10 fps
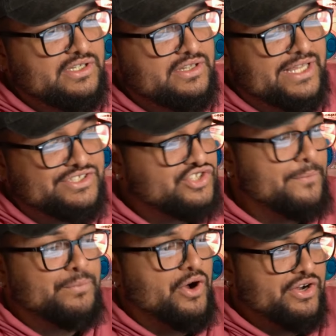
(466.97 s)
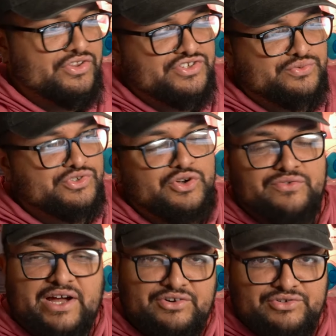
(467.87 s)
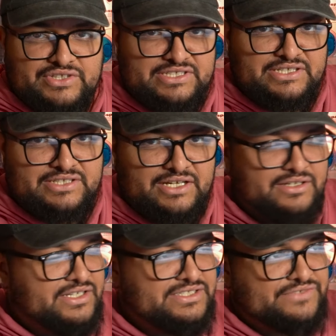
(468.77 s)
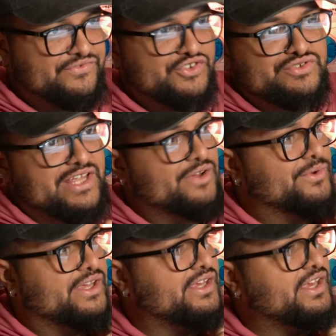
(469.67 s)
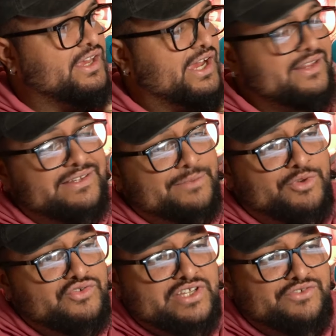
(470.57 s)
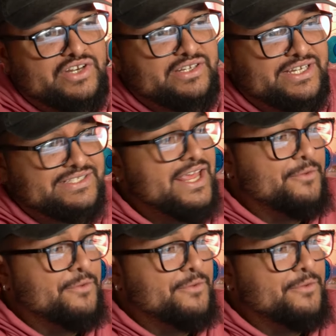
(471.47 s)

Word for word: like some part of this would go viral on tiktok it just feels that way I think they both sound really nice,